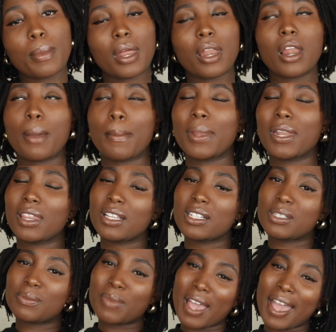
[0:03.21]
but I'm in
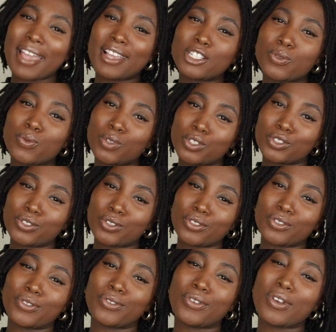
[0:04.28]
this space with you.